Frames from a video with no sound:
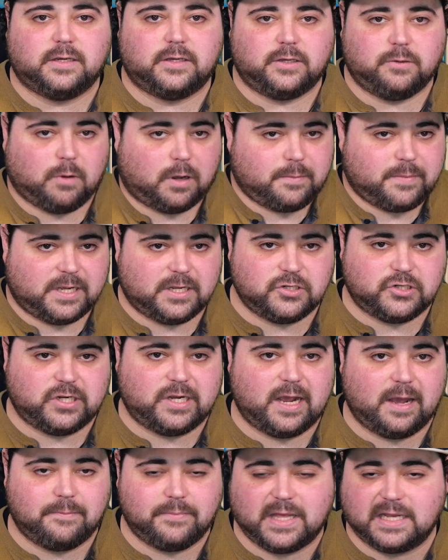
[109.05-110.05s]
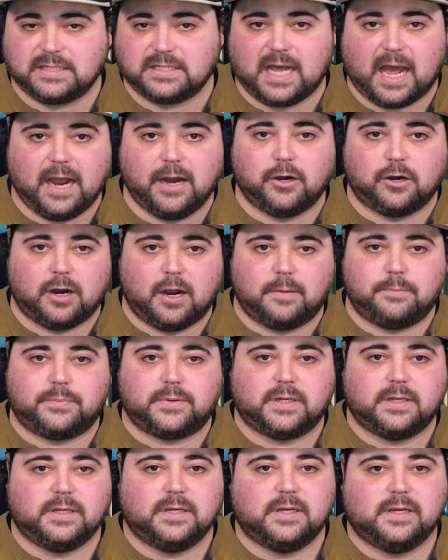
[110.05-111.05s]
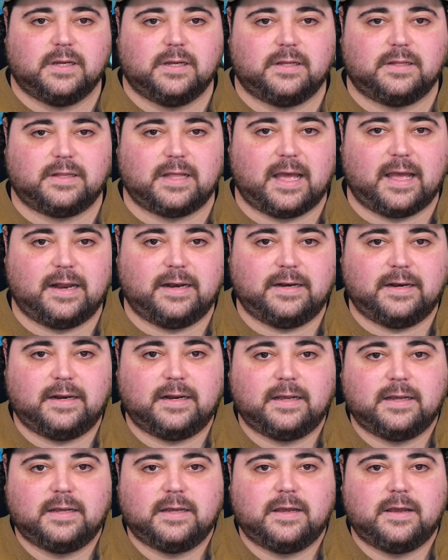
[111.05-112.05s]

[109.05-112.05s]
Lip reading: You want to be a GM, that's higher up than